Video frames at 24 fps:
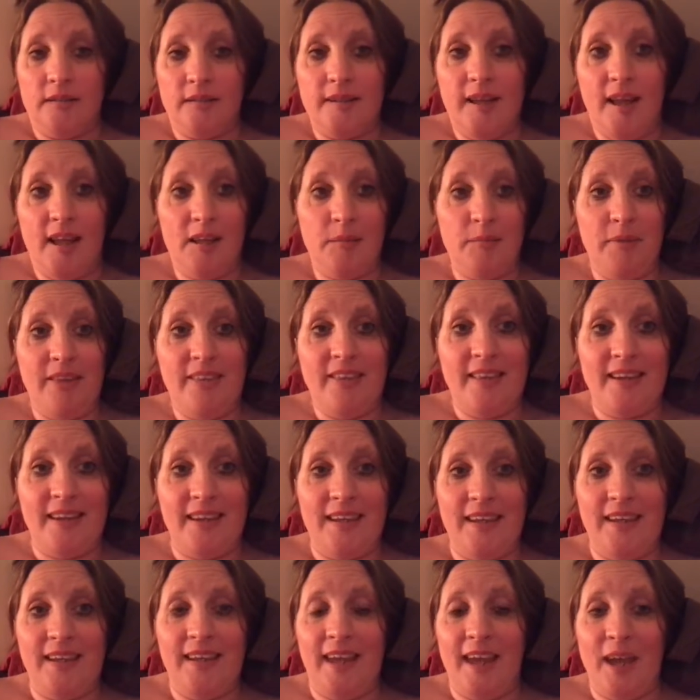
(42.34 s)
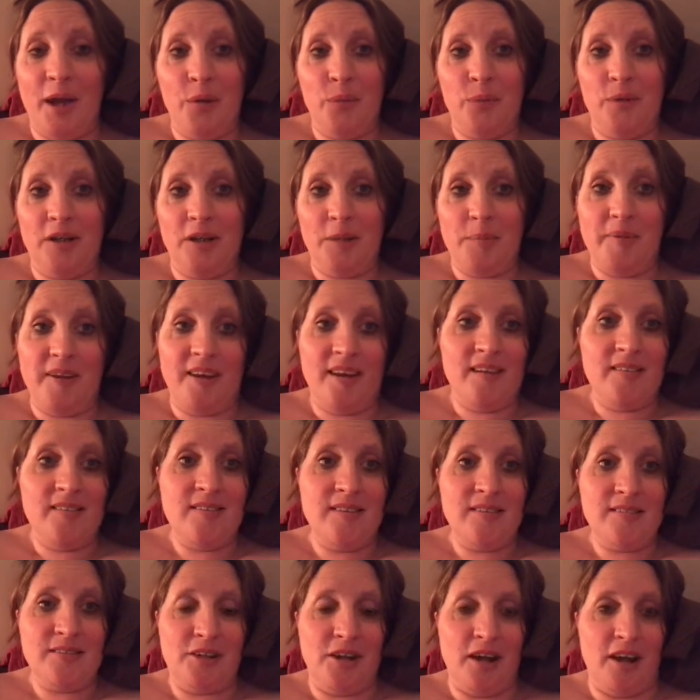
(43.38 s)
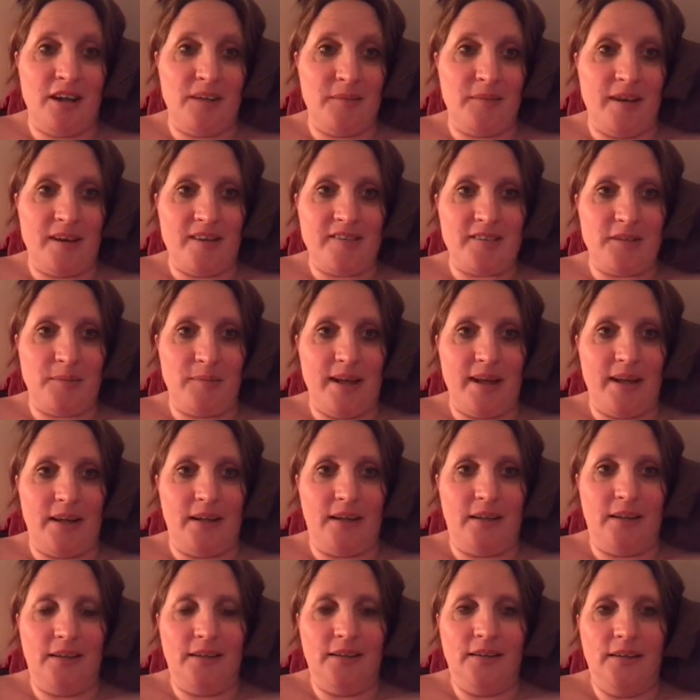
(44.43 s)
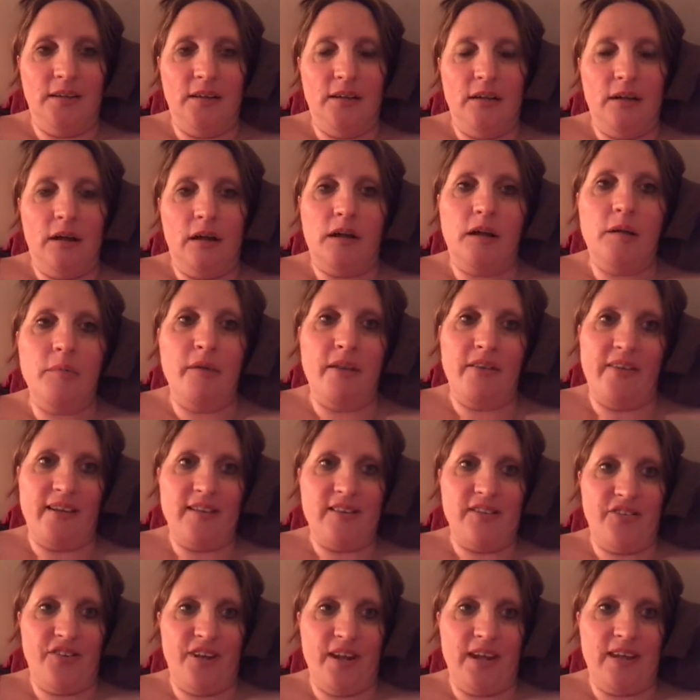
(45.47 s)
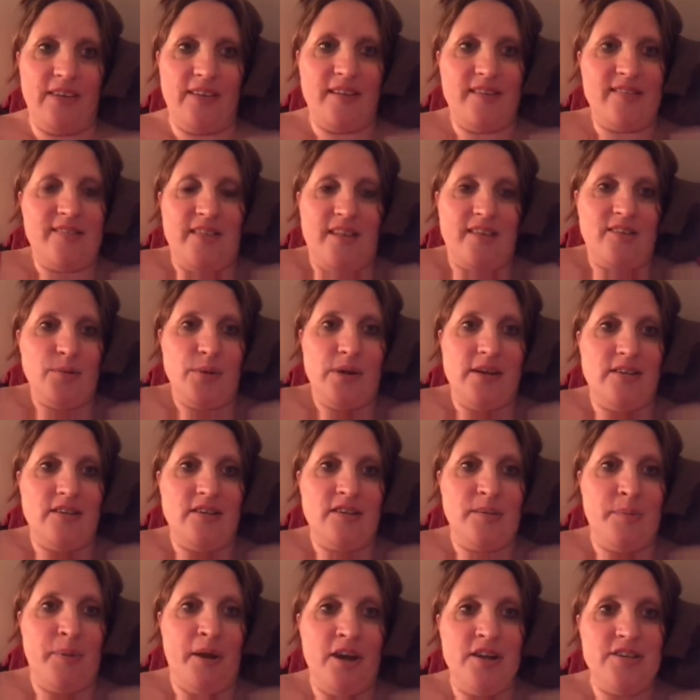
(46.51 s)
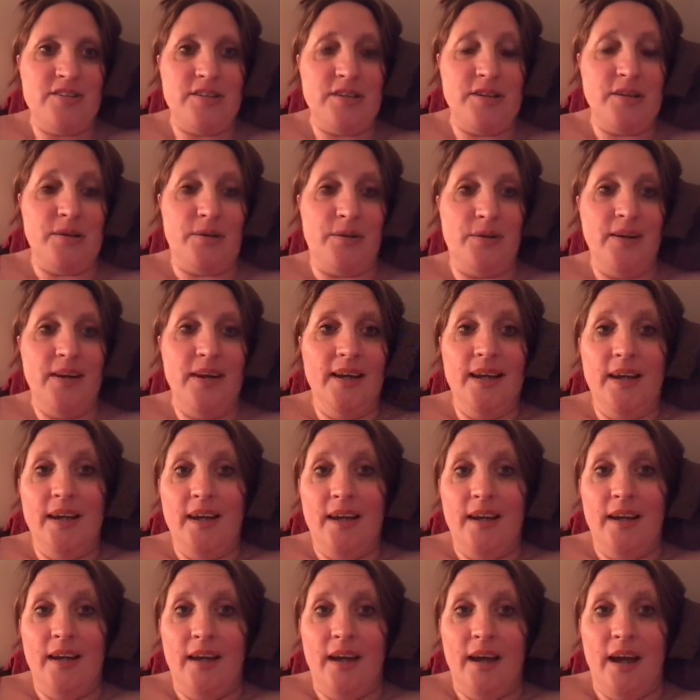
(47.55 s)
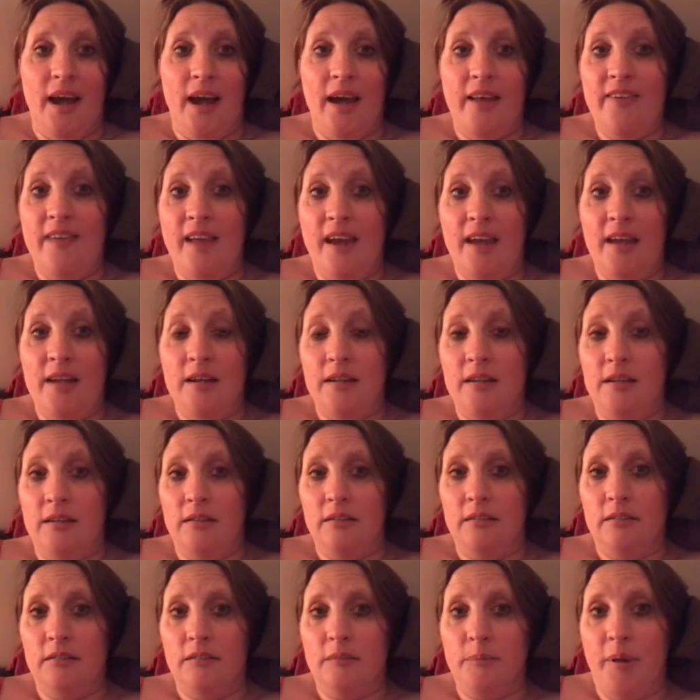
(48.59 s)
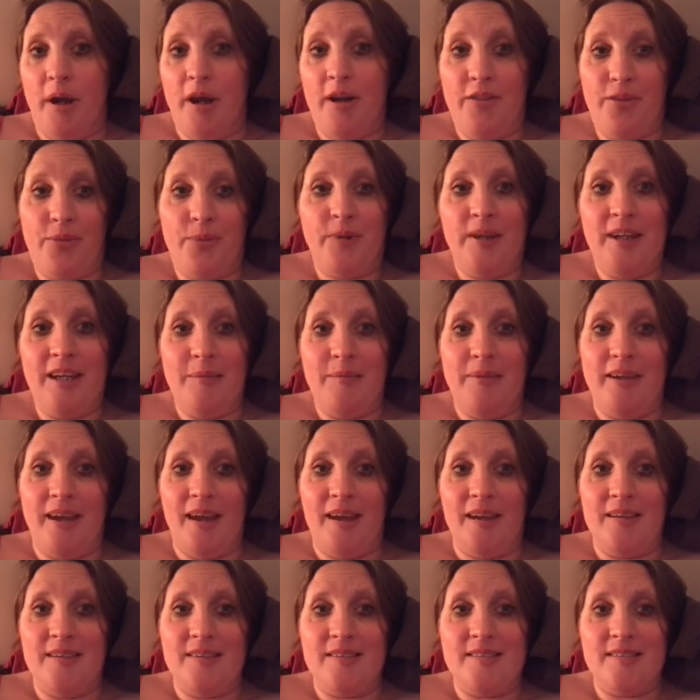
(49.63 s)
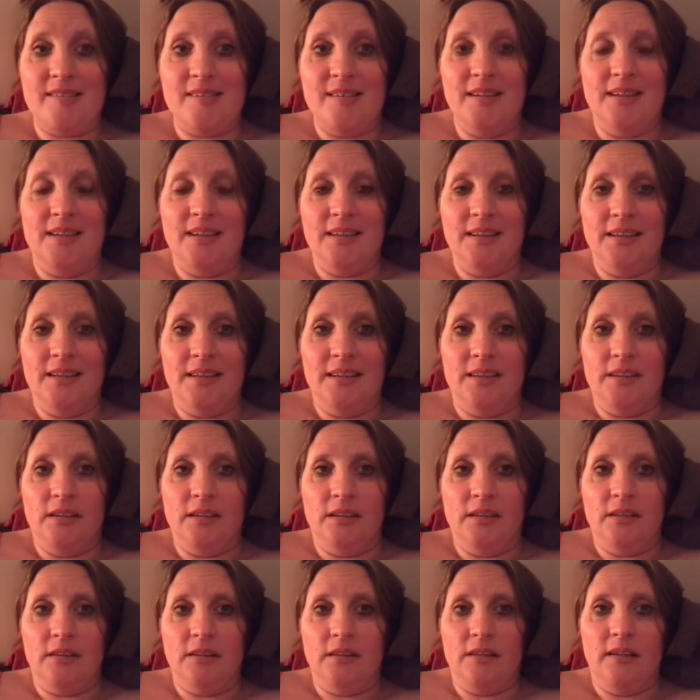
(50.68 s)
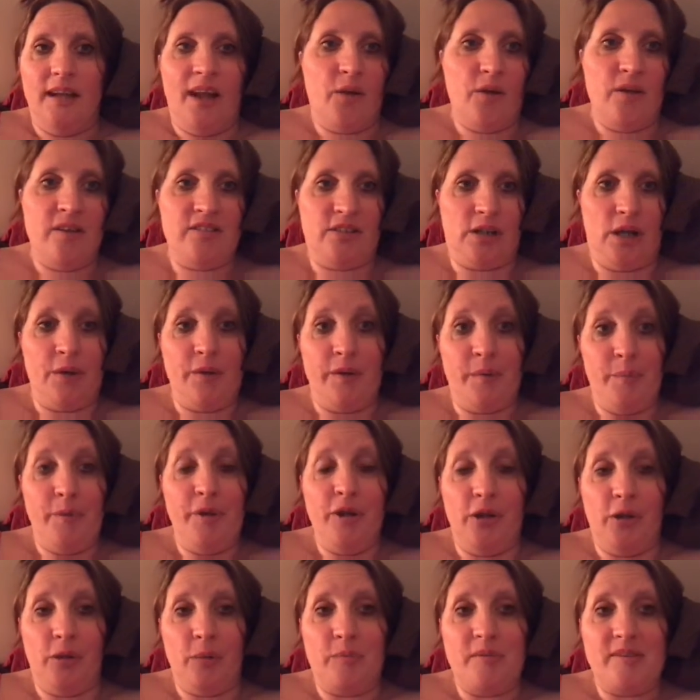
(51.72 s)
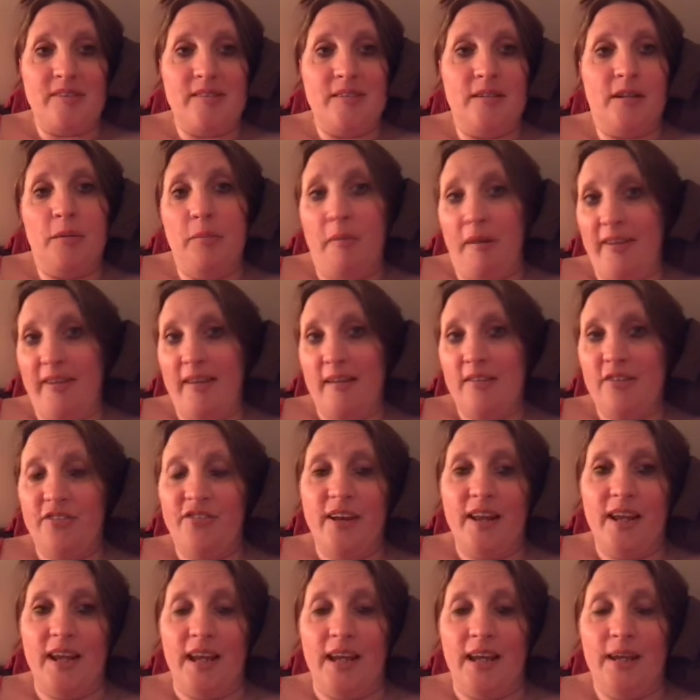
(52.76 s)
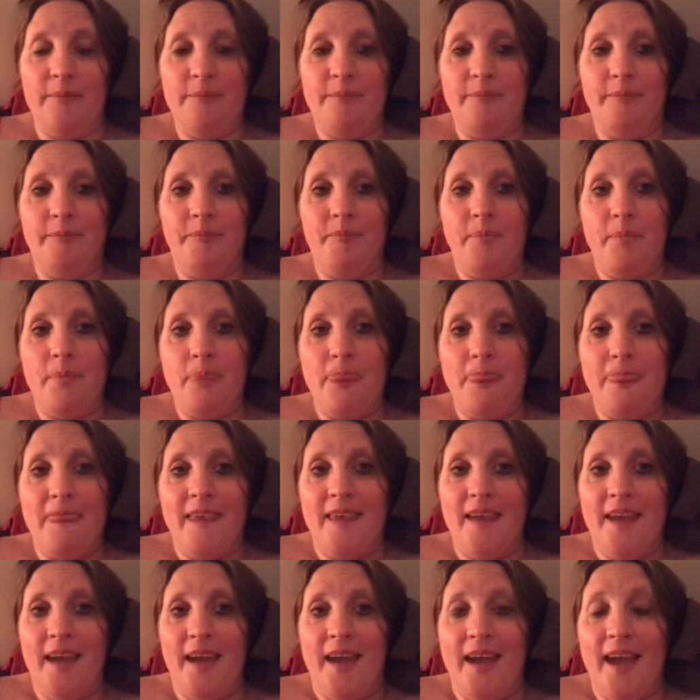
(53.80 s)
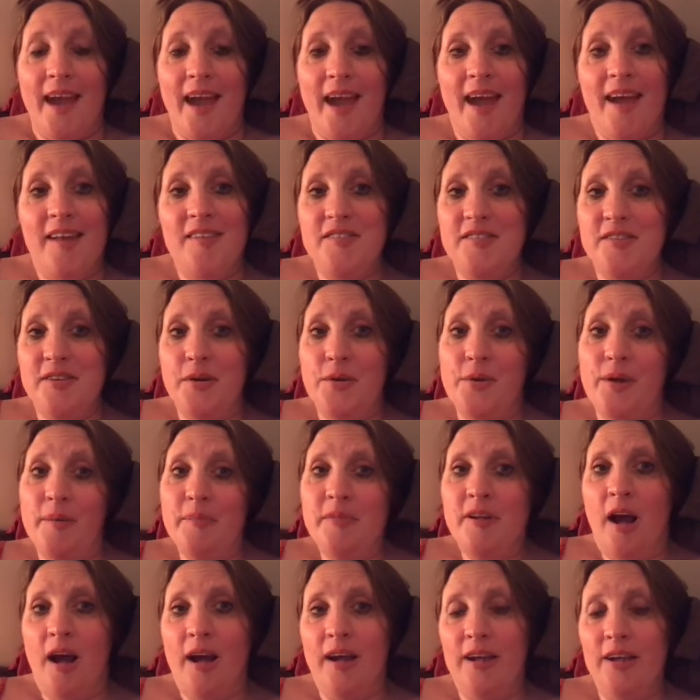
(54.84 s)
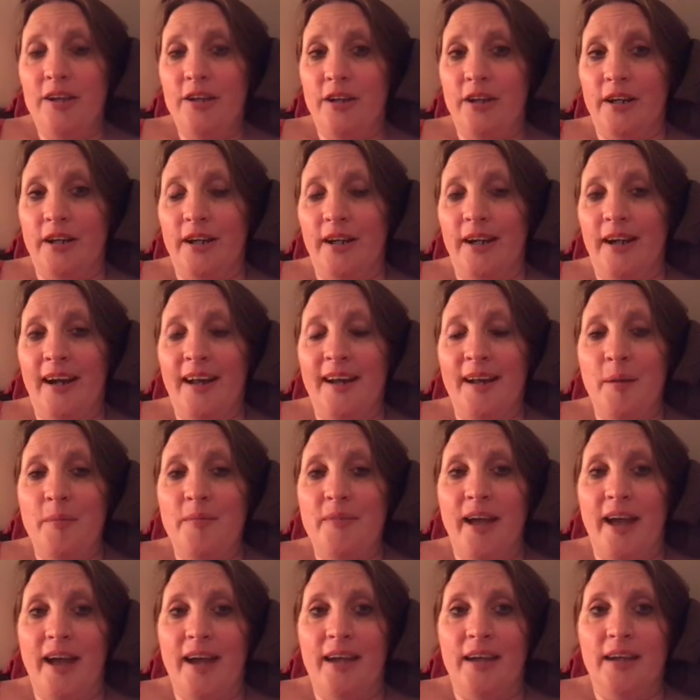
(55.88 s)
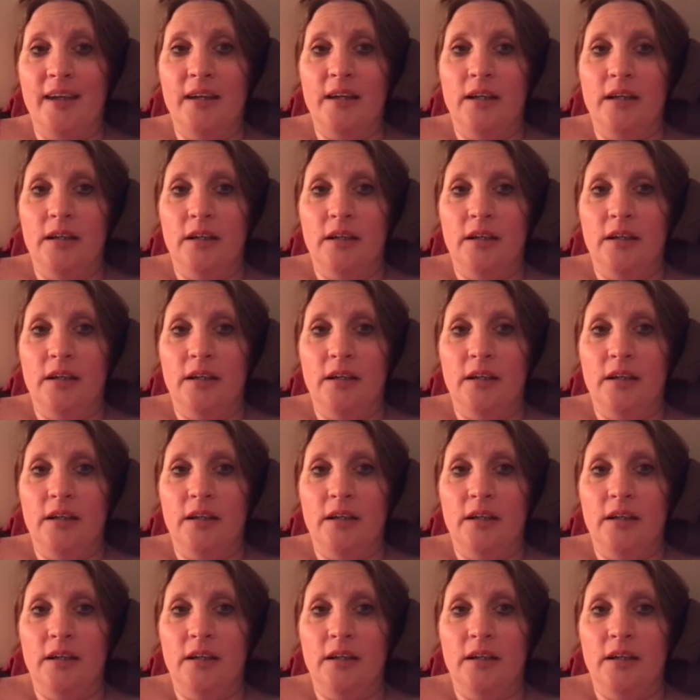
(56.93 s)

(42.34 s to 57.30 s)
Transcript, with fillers: telling me that he can't work because he's a chronic masturbator. Come on, that's funny. That, that's why there's a part two. And then part three because now he's growing boobs. Come on, that's funny. And so I'm talking to her and I'm like,